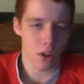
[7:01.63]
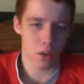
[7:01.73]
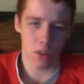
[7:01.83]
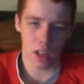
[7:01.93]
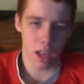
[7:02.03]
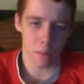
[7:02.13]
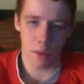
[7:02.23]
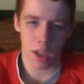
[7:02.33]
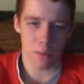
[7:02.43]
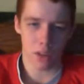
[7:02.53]
do in the
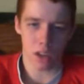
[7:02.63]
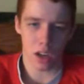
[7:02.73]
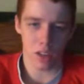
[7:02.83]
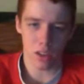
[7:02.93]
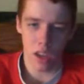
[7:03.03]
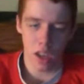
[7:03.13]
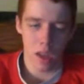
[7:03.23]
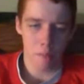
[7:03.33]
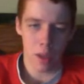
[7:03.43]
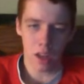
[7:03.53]
NBA besides
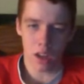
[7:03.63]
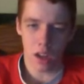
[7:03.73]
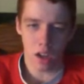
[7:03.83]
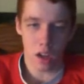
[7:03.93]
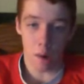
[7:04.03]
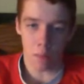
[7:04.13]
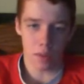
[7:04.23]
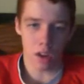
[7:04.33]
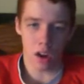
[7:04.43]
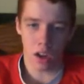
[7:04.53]
be in a couple
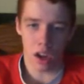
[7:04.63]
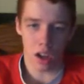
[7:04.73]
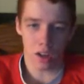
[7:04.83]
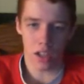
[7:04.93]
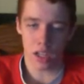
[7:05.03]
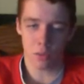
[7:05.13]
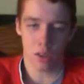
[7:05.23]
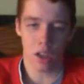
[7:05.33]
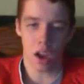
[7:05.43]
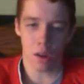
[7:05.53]
dunk contests
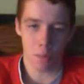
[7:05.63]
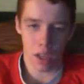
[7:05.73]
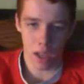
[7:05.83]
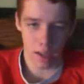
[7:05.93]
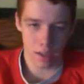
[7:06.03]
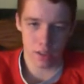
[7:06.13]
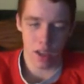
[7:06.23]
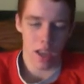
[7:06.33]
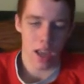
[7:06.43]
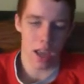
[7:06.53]
with cupcakes?
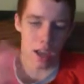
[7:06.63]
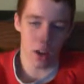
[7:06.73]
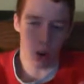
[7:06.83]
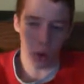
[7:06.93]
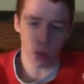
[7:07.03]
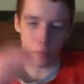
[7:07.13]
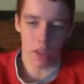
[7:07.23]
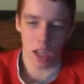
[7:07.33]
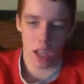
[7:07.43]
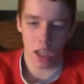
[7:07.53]
And
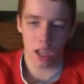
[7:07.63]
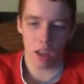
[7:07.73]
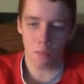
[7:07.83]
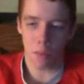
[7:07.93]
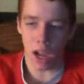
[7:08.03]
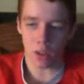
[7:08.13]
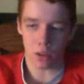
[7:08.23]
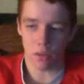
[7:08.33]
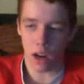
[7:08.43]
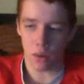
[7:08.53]
ultimately, he
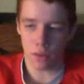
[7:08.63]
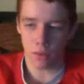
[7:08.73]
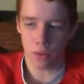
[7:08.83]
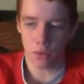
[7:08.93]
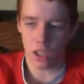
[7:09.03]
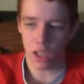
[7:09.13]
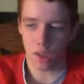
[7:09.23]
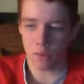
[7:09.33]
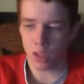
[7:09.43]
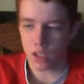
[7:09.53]
bounced around with a few
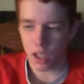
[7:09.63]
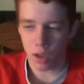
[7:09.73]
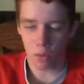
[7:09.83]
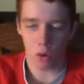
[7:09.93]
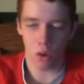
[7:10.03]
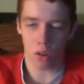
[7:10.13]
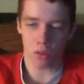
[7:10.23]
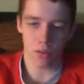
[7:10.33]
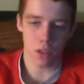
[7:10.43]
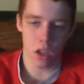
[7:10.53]
teams, the T
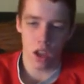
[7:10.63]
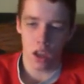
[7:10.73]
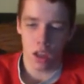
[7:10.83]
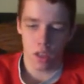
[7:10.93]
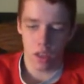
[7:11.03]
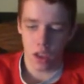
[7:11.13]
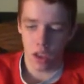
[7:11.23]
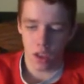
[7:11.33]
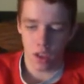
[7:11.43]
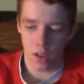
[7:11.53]
Wolves,
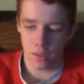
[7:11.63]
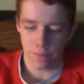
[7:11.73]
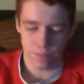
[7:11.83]
the